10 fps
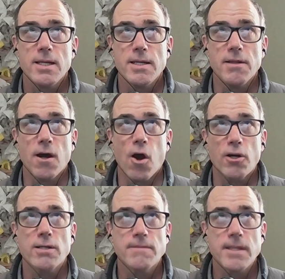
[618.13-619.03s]
in the
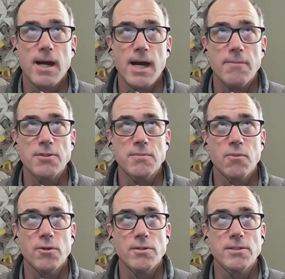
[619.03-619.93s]
arc of time, it's
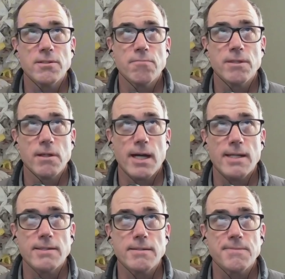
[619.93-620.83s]
important to
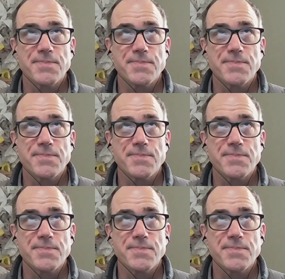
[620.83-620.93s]
realize,